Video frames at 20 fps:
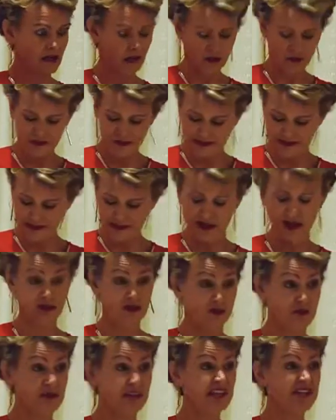Ooh, this is
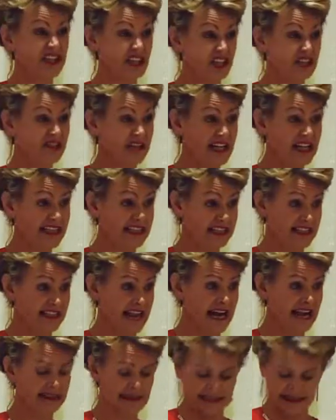good. We're even underlining and
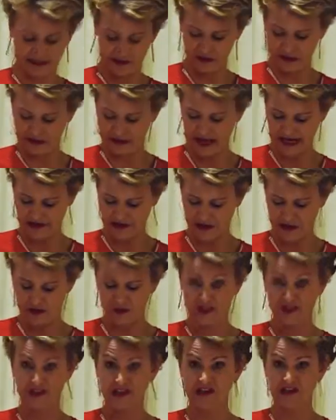highlighting. Ooh, that's
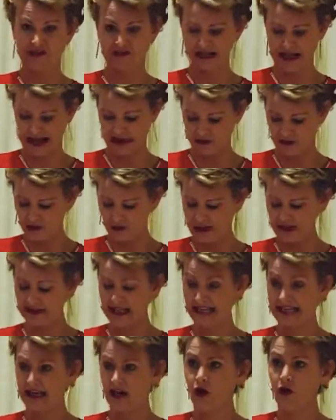good. We should use that. Ooh, I
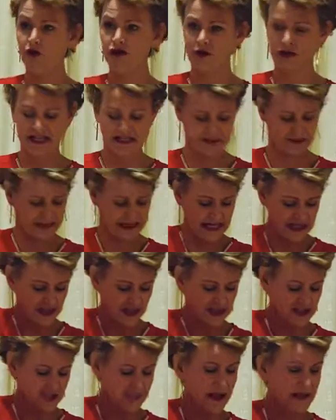like that. Oh, your
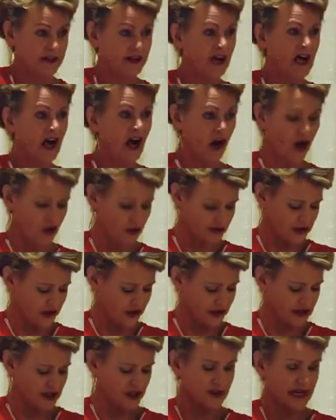explanation is better. Oh, you know
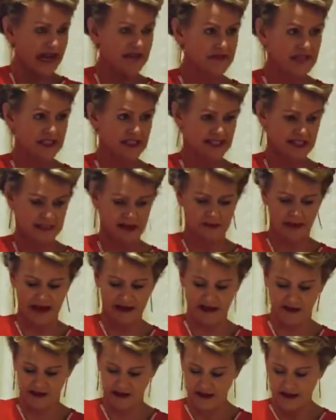what? Your evidence is
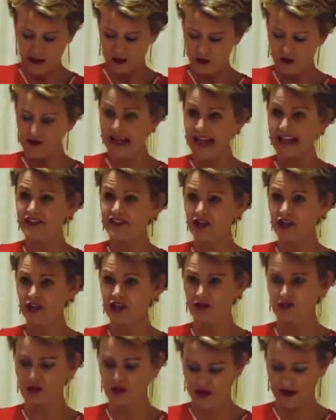better. Ooh, that's a
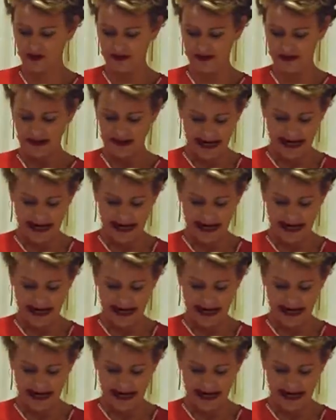good word.